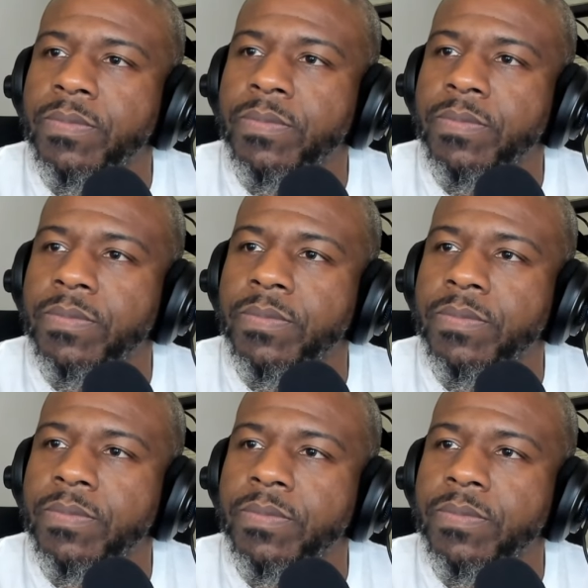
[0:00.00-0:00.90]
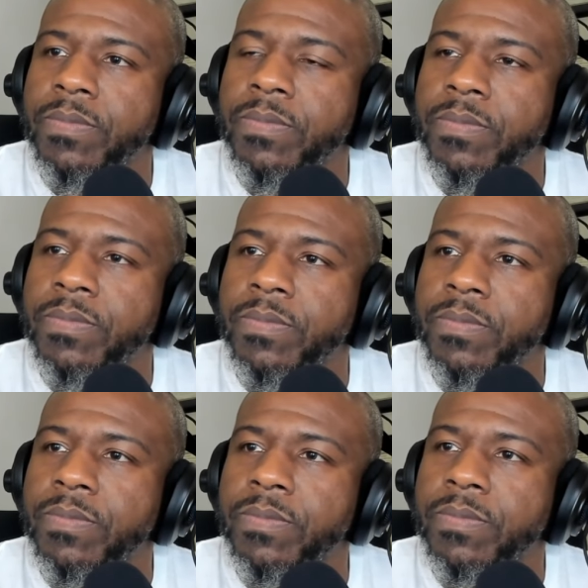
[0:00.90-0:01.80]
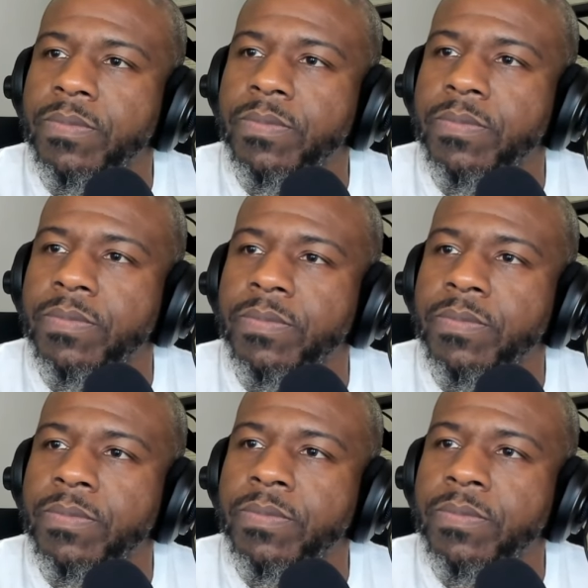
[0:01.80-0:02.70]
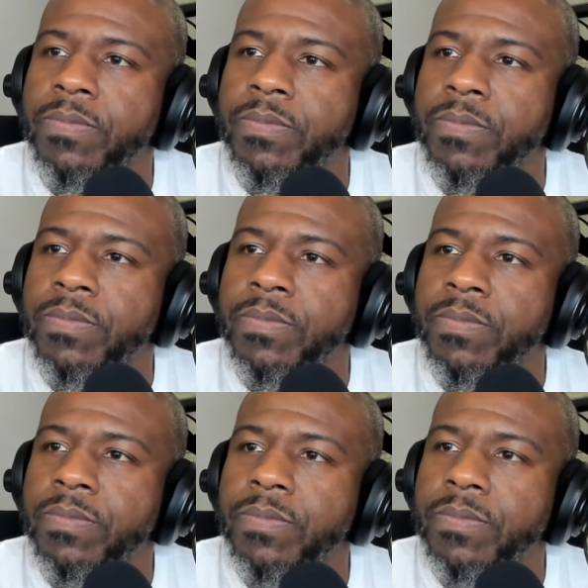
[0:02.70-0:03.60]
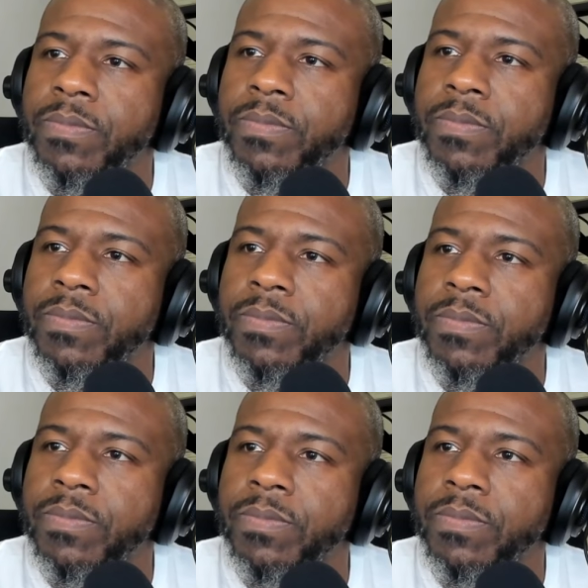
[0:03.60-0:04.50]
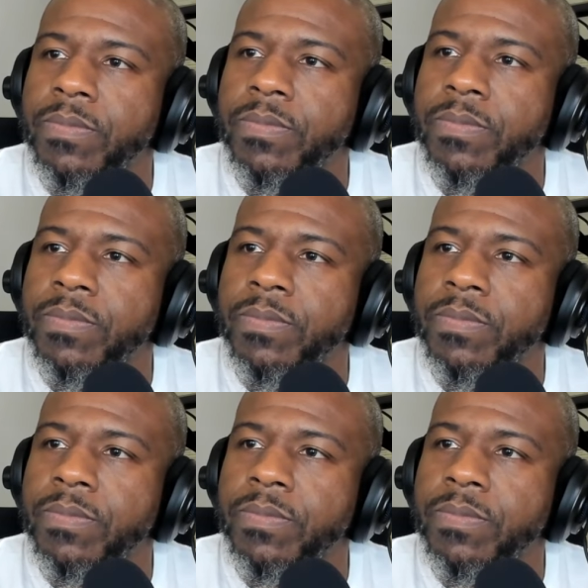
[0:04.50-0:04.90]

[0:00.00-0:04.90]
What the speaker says: This person isn't speaking.